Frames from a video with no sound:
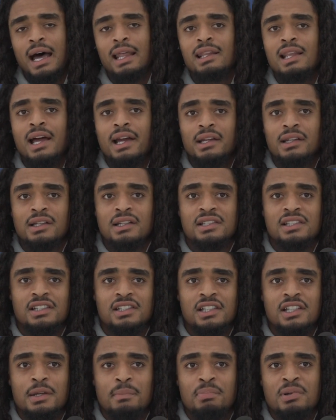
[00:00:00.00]
I like it because
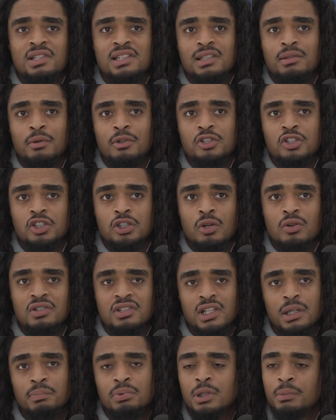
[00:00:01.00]
it puts it on his shoulders
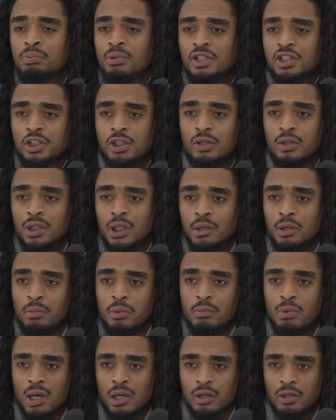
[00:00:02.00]
and it put pressure on him to be
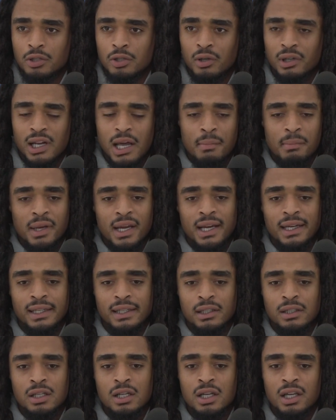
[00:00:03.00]
better. You know what I mean?
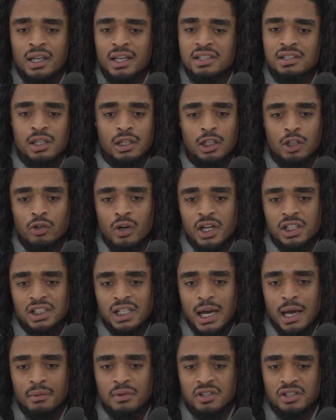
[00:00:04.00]
And he's done a great
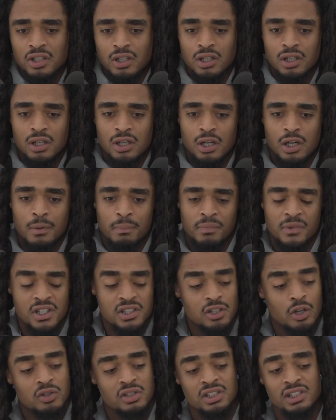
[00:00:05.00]
job these
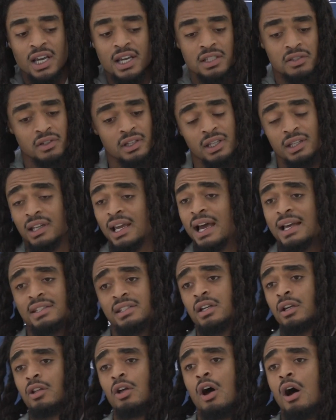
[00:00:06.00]
OTAs of getting guys
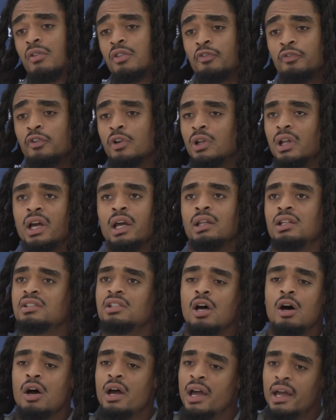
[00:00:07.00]
together off the field. Like, hey, let's
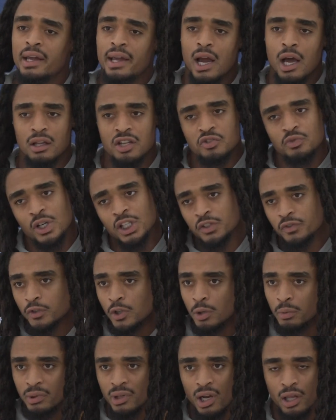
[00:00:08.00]
all hang out. Let's watch
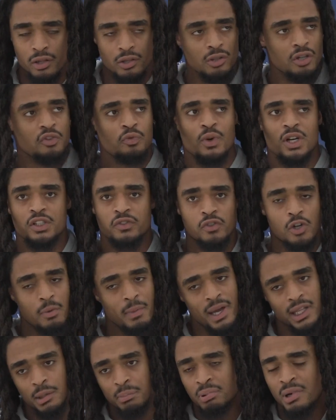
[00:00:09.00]
film together. You know, let's watch
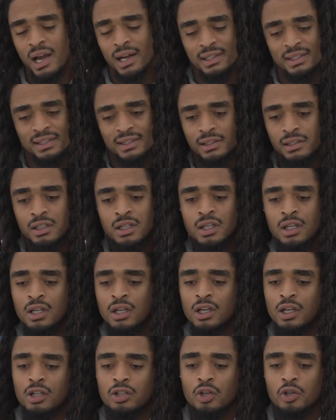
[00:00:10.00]
film after practice. And,
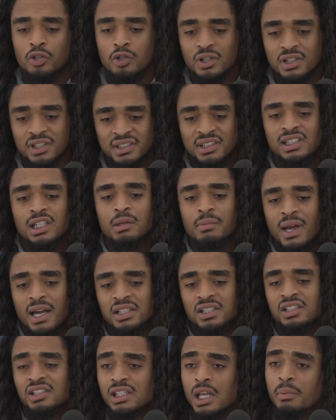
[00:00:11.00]
you know, you can see him
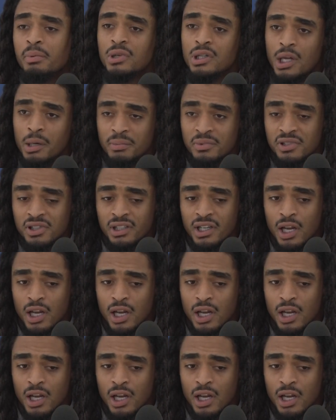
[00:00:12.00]
actually stepping it up into